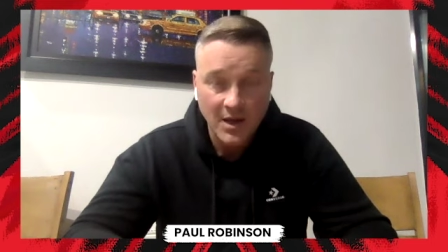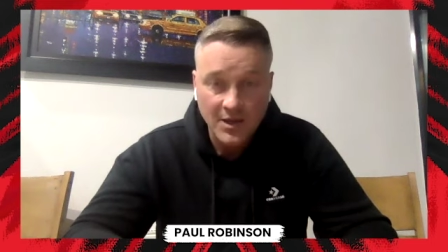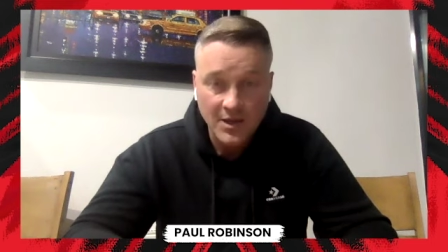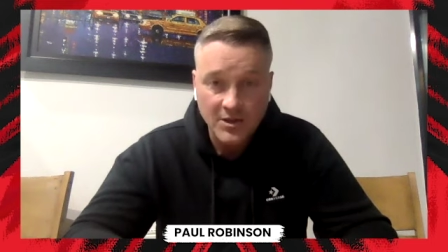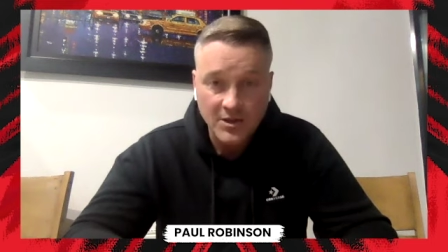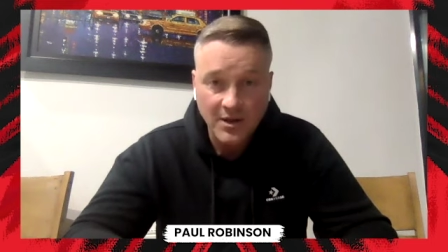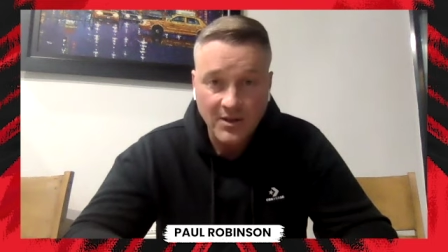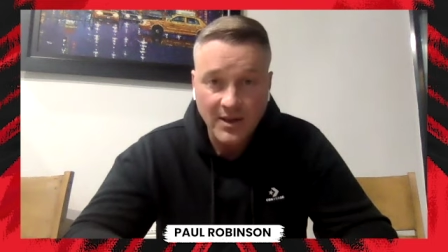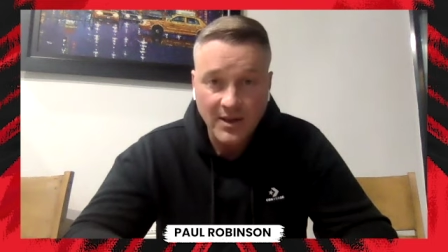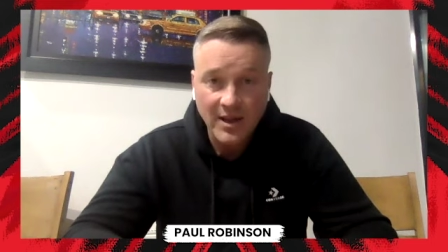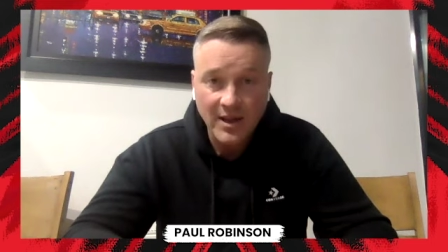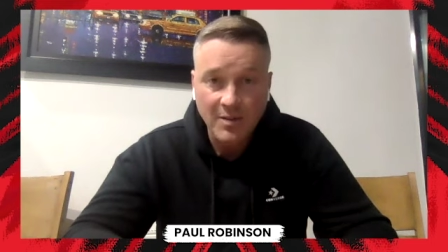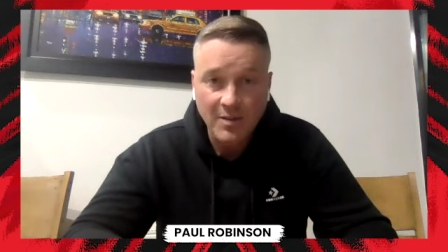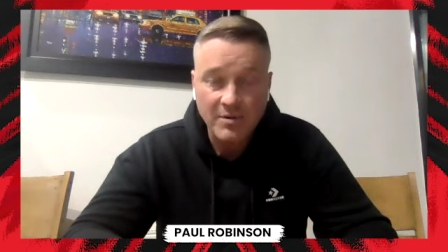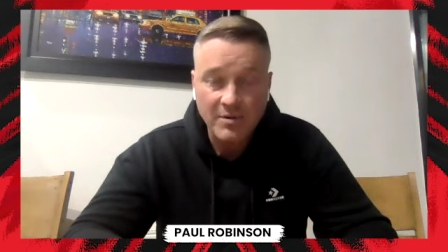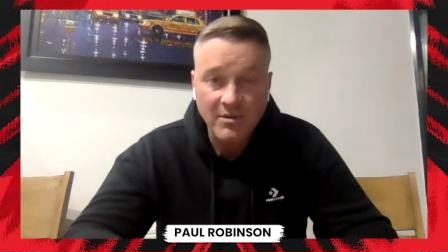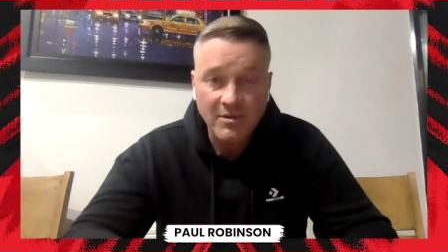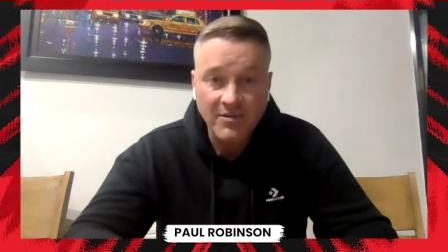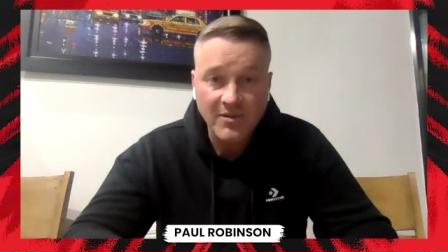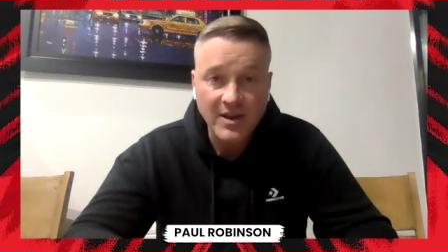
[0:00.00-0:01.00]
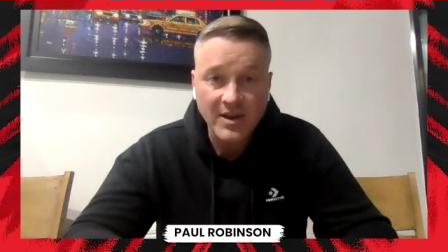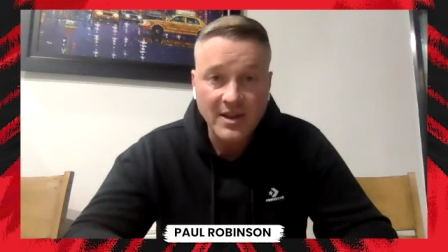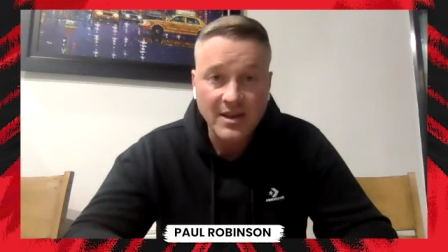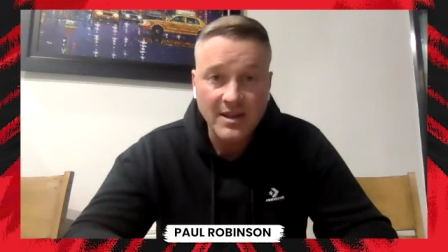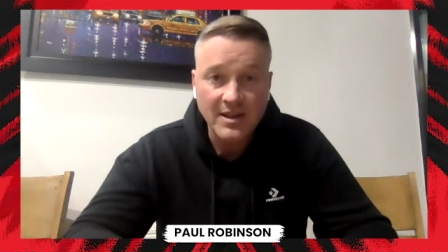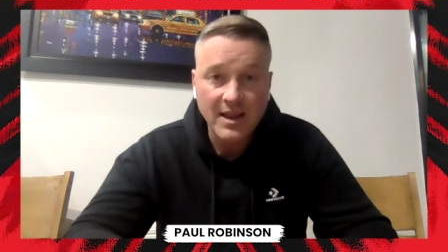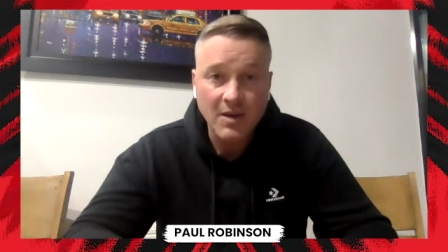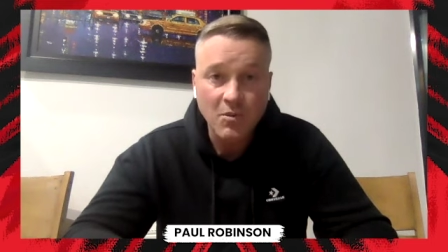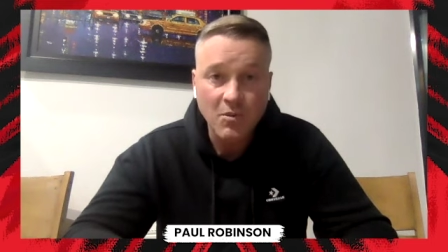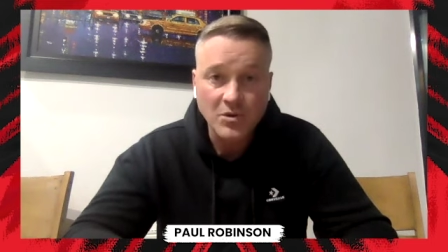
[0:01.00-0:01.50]
So I think it'll be Rafinha
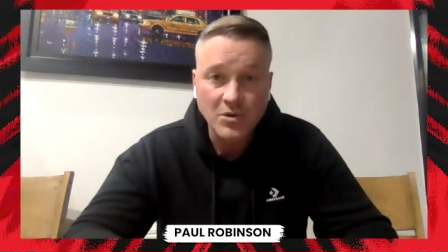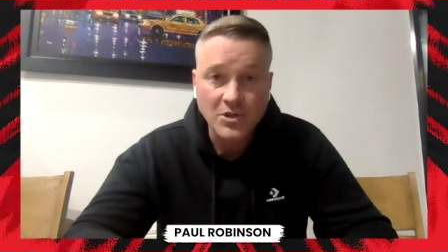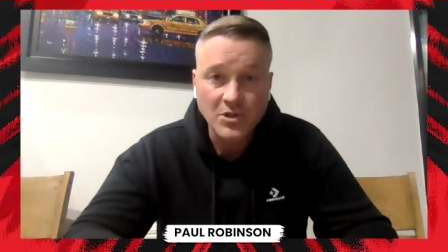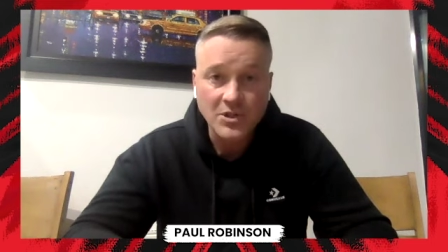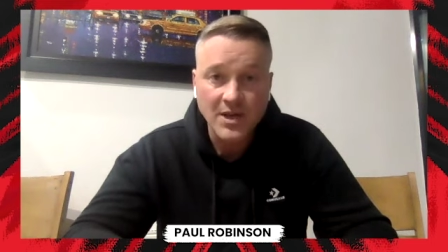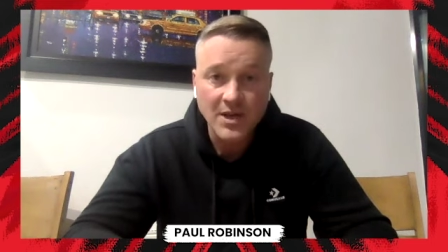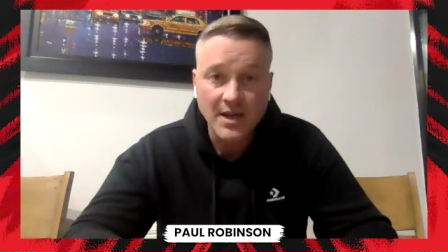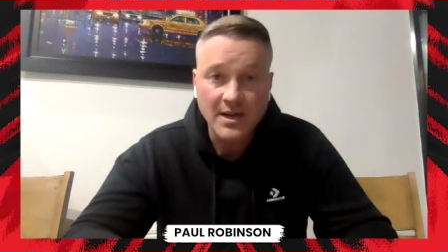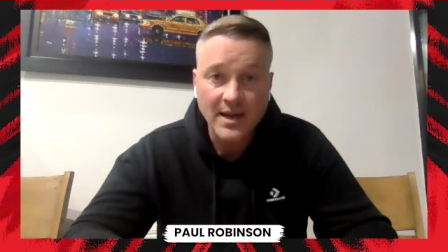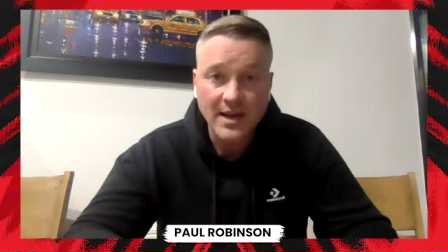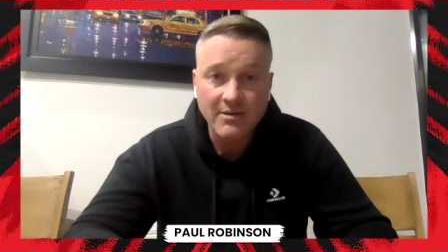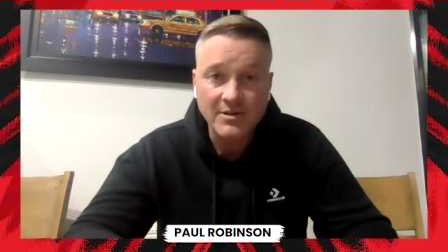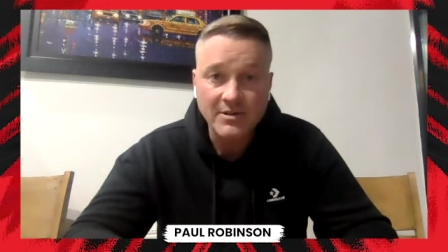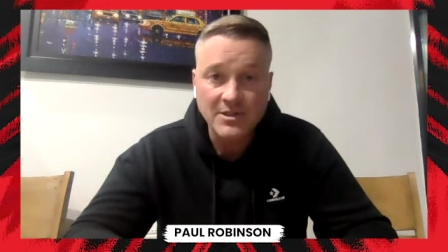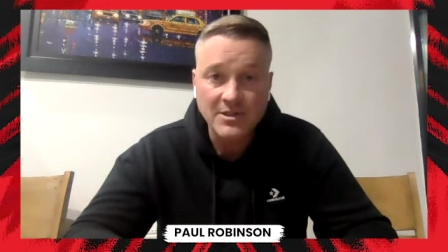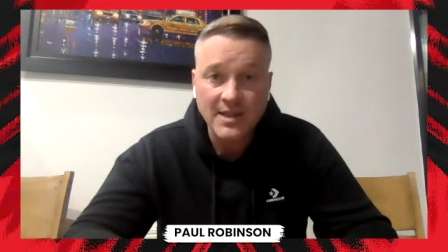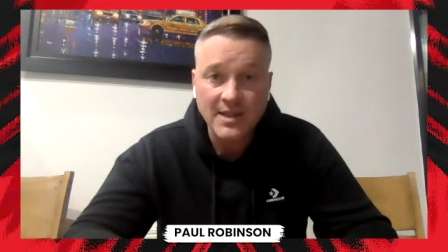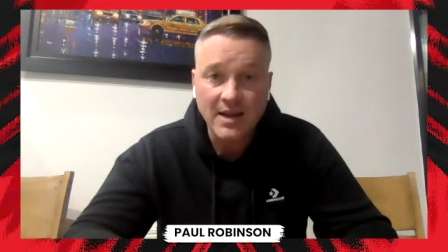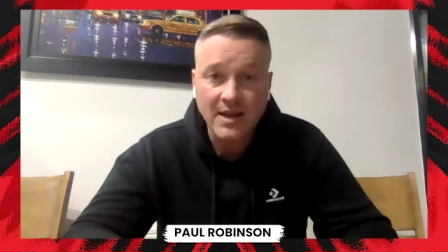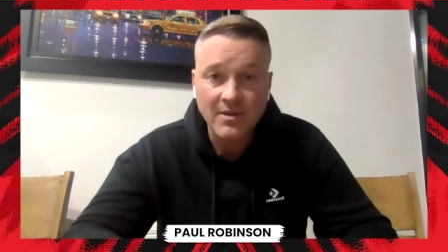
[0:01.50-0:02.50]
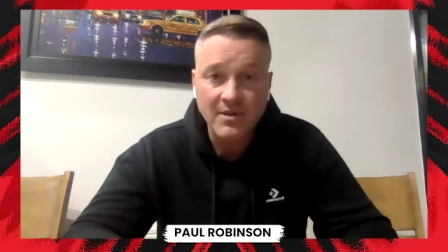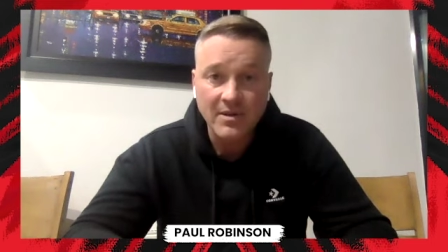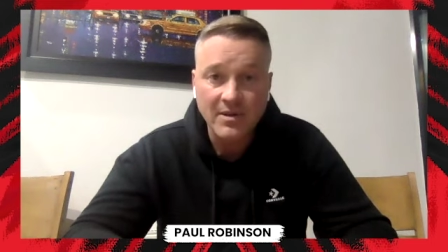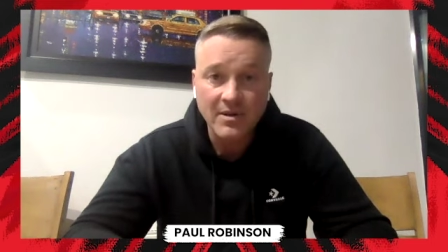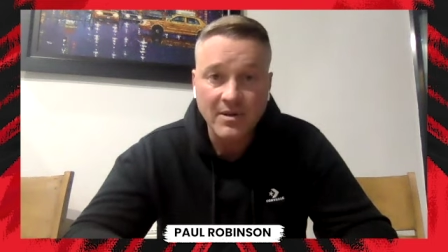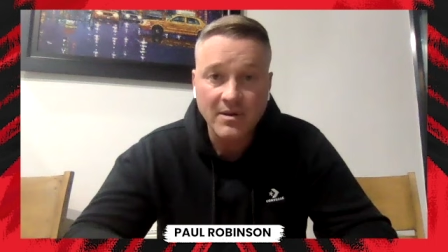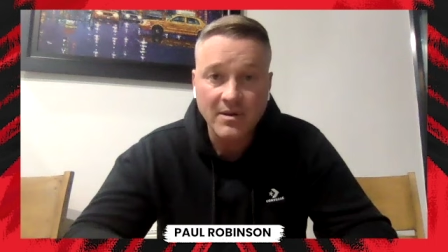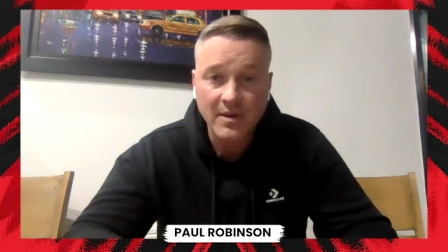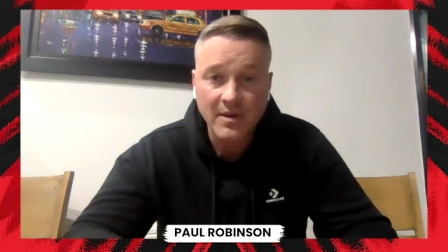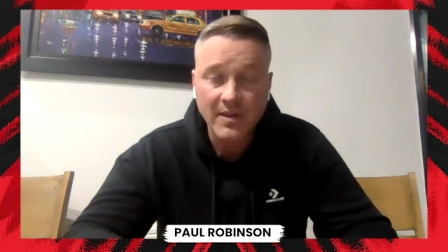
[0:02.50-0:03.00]
down one side and Harrison down the
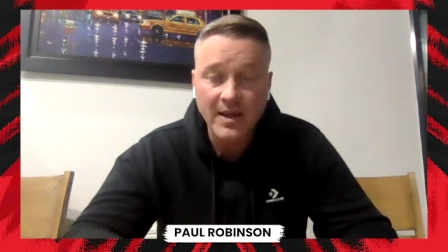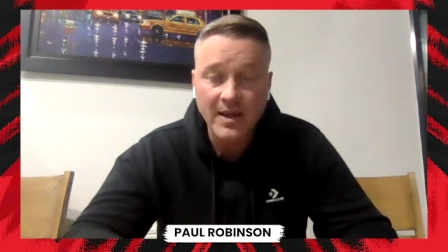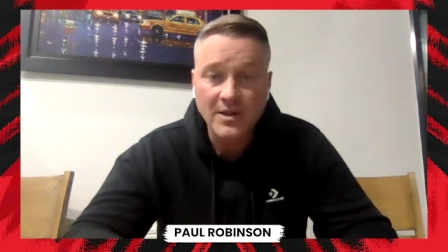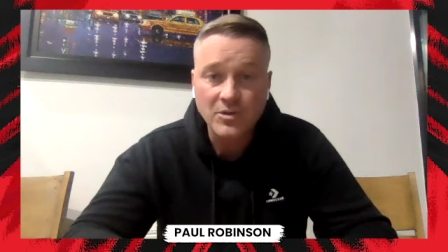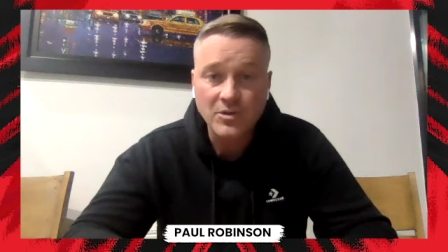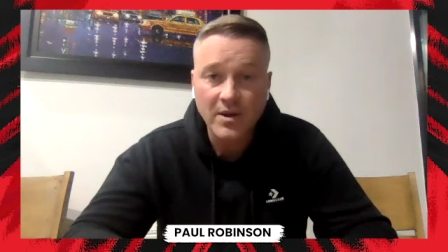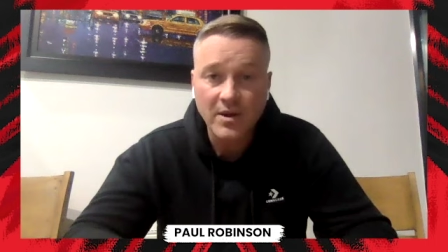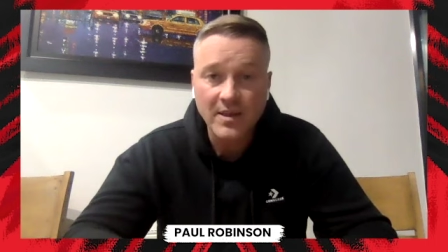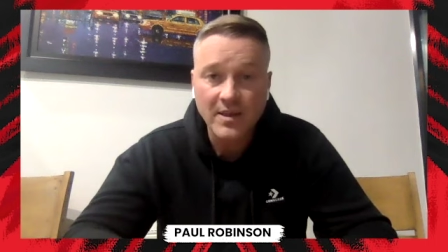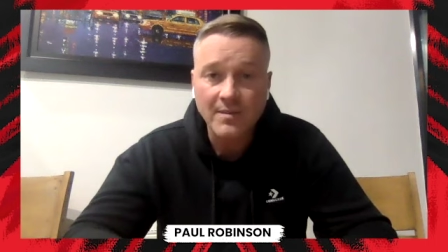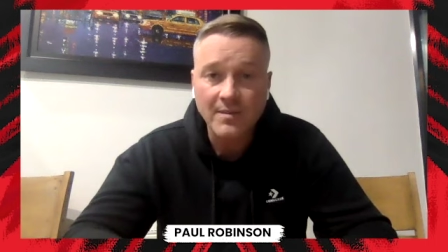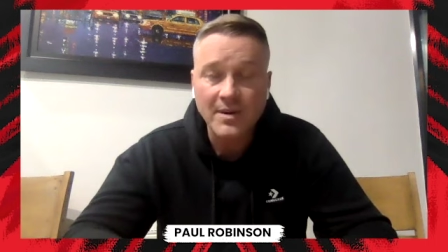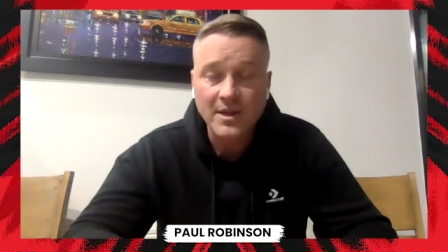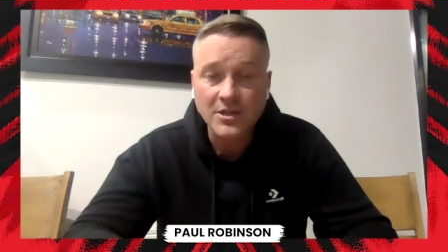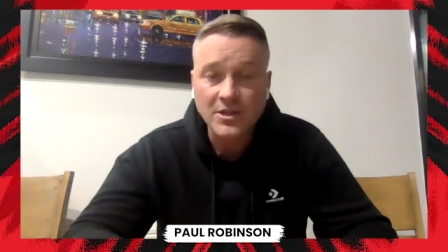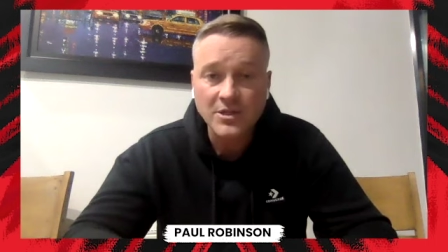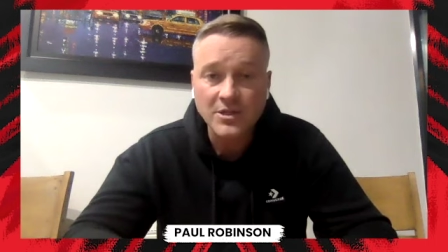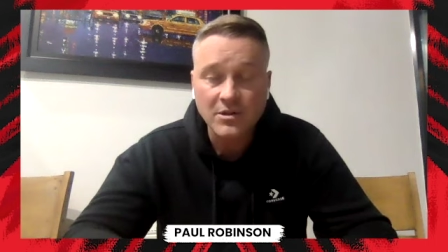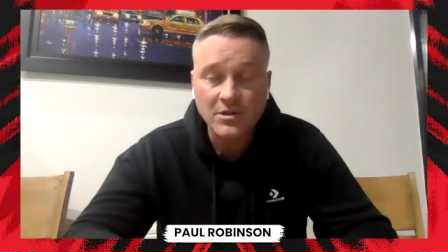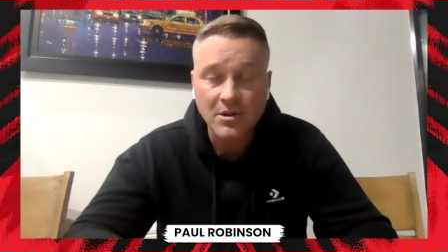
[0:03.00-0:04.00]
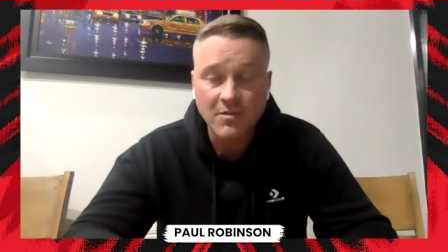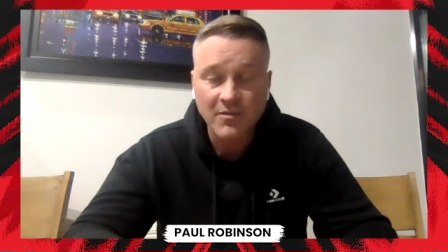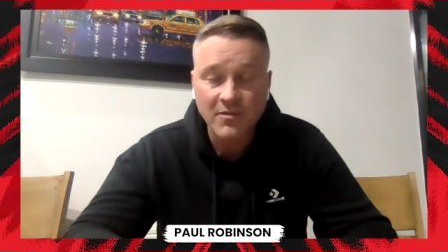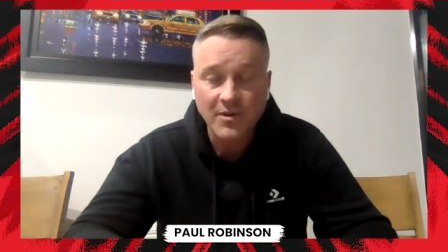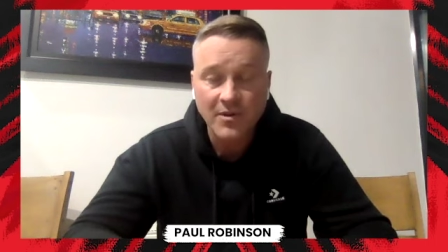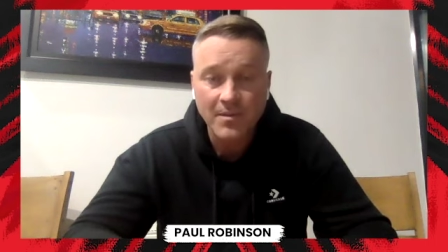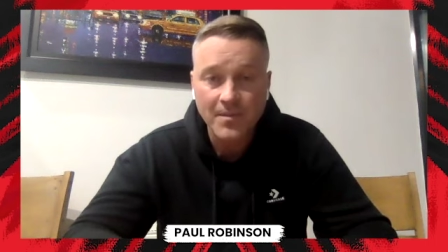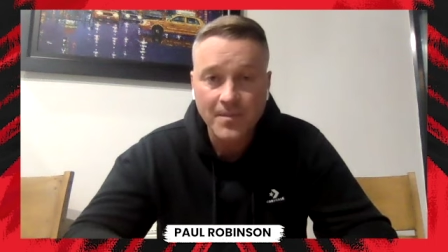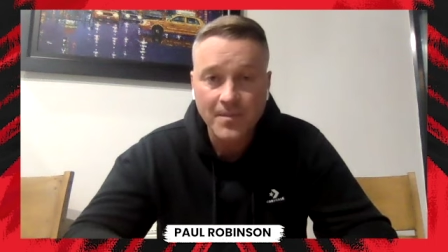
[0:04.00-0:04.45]
other. And that's where the ammunition will come from.